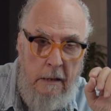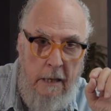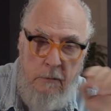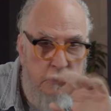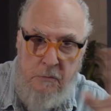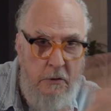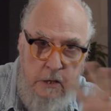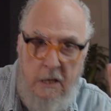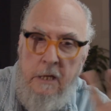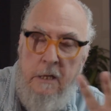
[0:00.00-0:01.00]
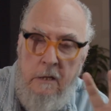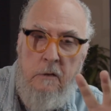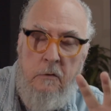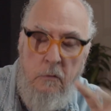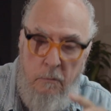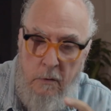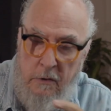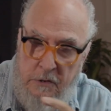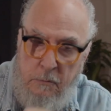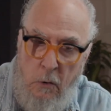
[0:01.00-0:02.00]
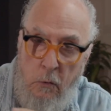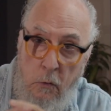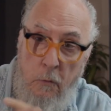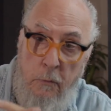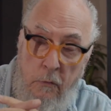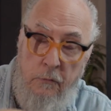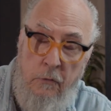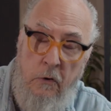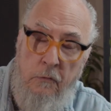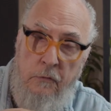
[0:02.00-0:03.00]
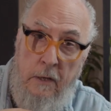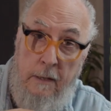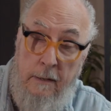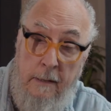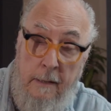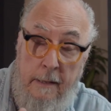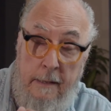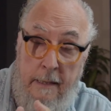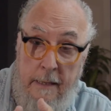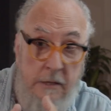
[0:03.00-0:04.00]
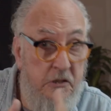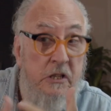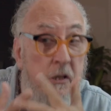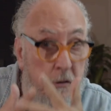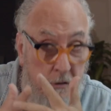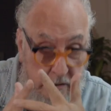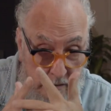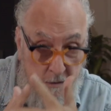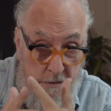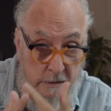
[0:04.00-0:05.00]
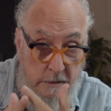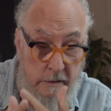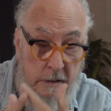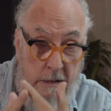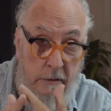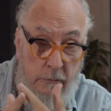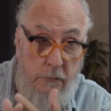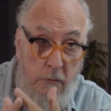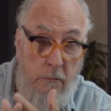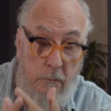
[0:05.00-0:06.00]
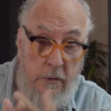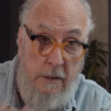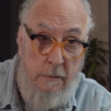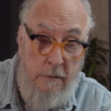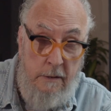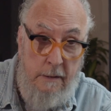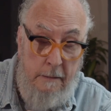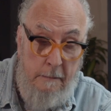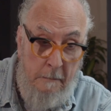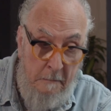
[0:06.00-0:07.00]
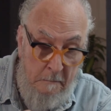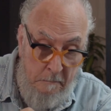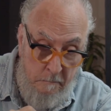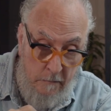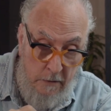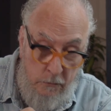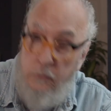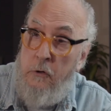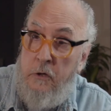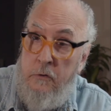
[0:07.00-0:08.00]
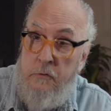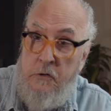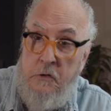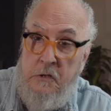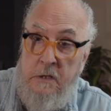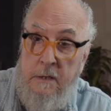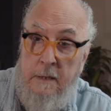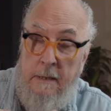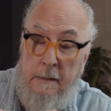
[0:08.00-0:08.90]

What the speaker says: It was very clear to a small group of engineers from the New York and New Jersey